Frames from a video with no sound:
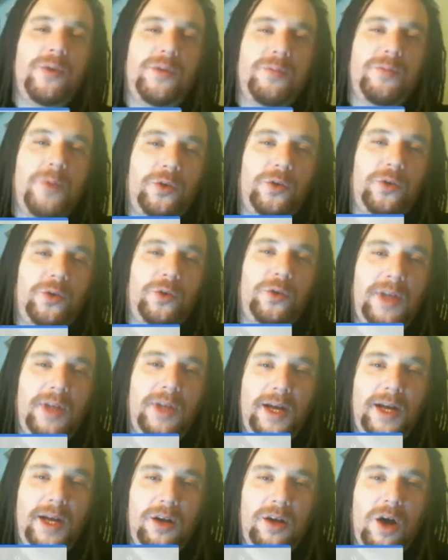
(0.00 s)
most of
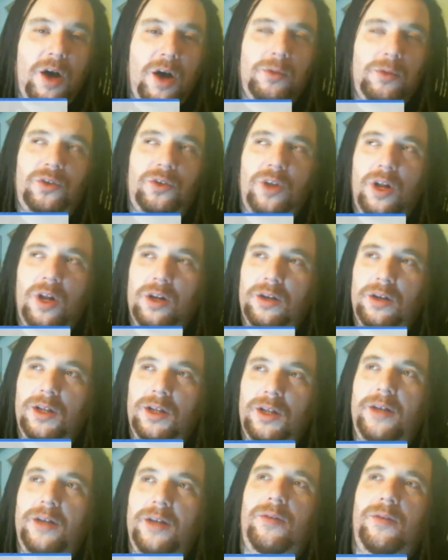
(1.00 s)
that, almost all of
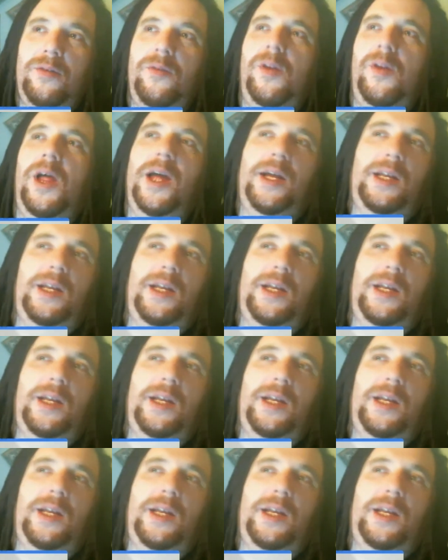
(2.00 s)
that, like